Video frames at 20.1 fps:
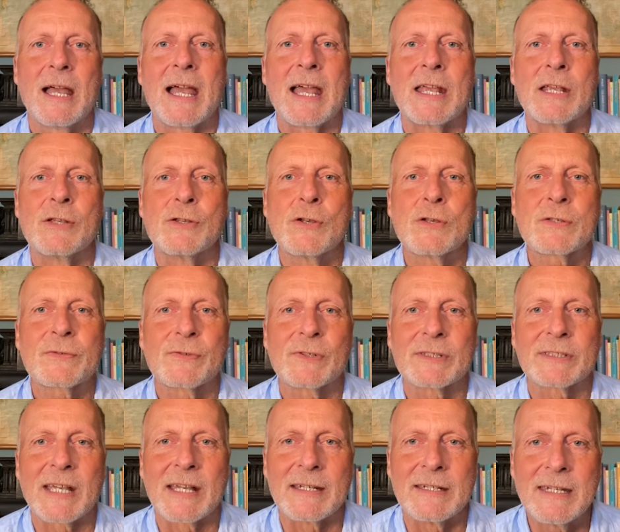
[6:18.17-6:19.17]
A useful
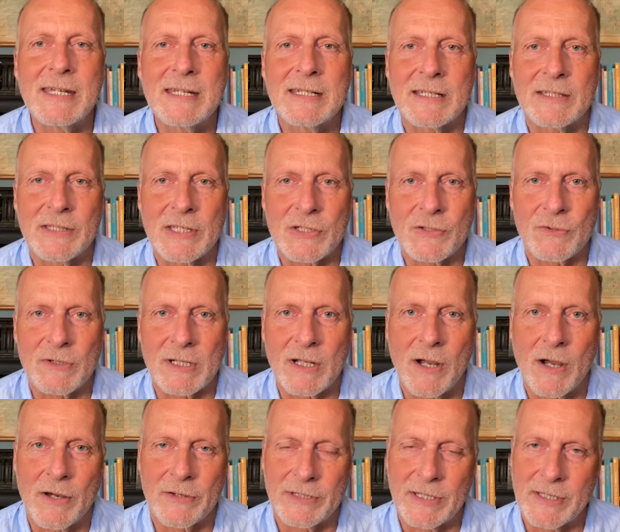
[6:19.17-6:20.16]
technique in this
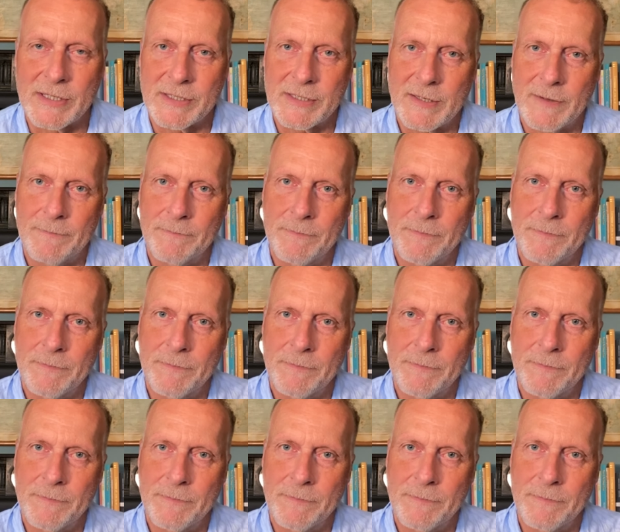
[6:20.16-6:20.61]
regard is